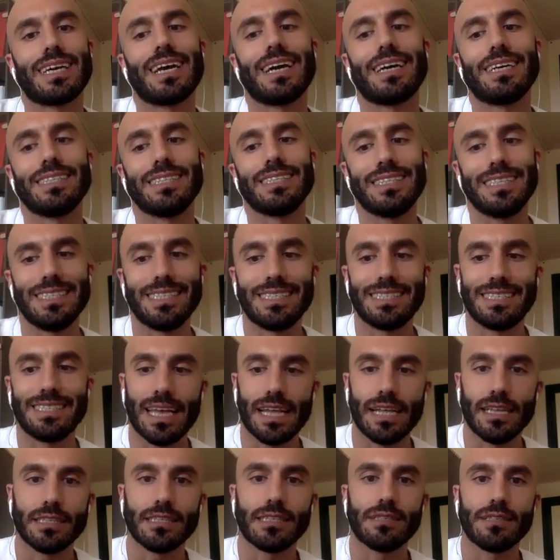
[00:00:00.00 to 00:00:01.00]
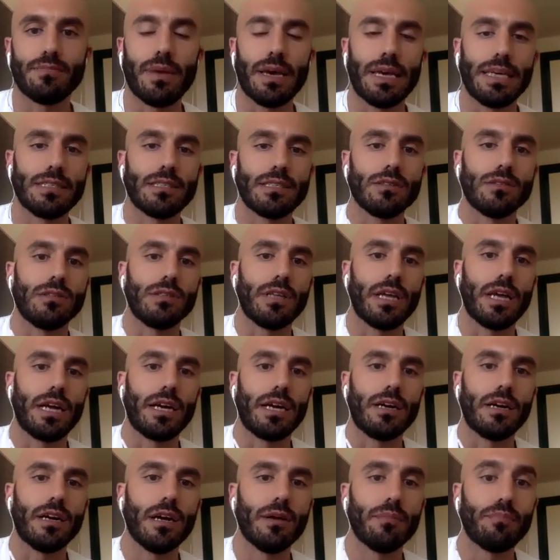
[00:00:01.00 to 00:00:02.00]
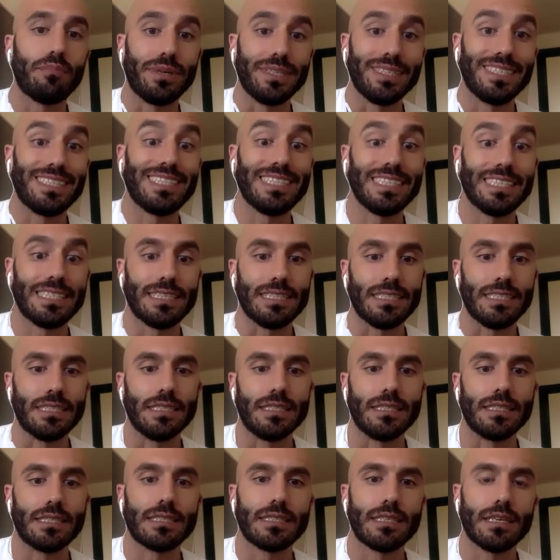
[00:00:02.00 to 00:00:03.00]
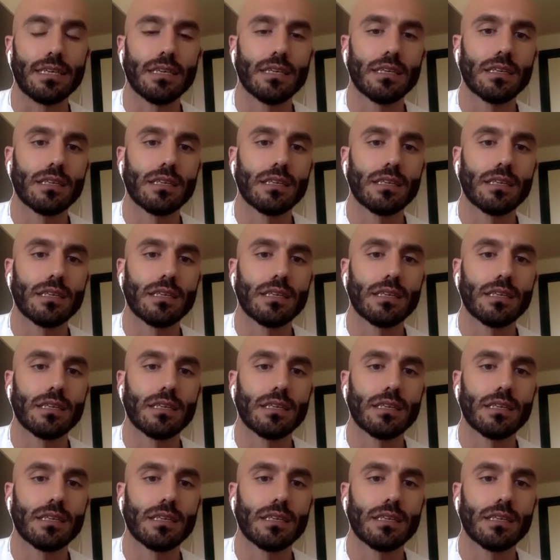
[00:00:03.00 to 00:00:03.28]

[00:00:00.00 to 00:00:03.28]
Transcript: CAR-T cells based on their persistence?